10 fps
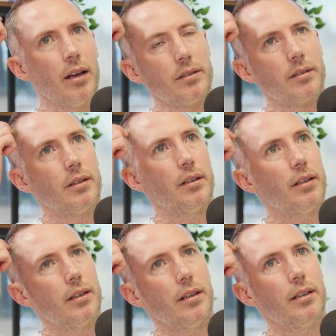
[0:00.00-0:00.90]
It
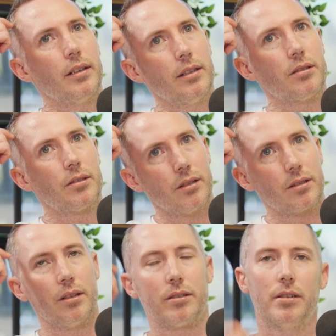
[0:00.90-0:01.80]
is to a
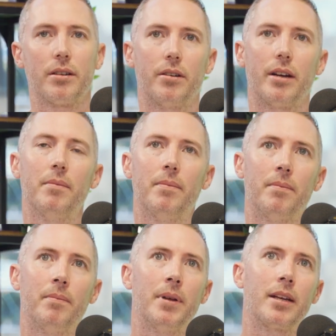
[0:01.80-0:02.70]
certain degree,
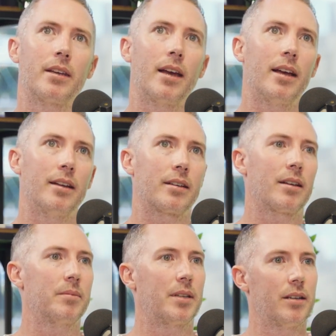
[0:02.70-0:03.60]
but again, it
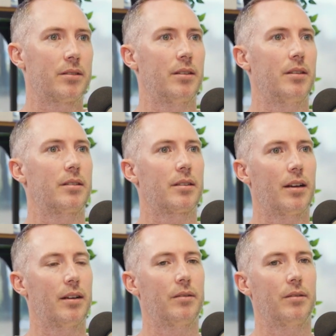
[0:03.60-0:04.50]
comes down to this:
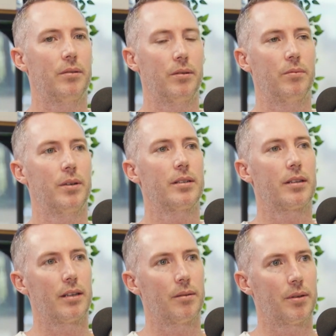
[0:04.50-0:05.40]
what is
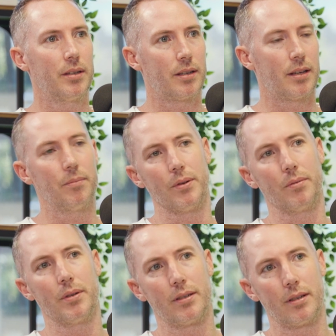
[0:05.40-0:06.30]
the input?
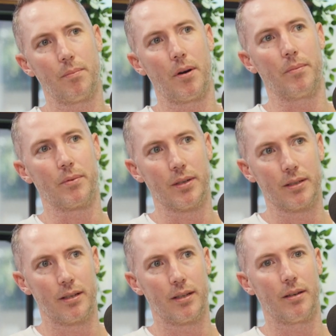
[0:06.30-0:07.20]
What is the prompt? What
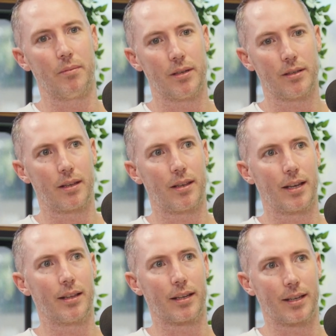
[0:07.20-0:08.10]
is the
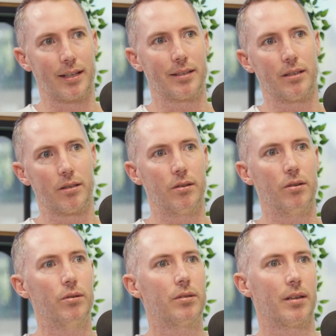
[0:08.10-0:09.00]
thing that gets it to
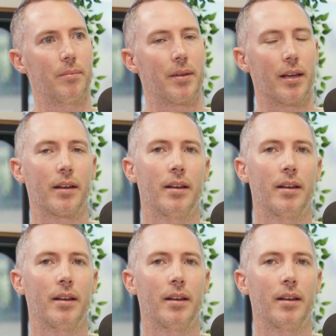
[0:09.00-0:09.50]
do something?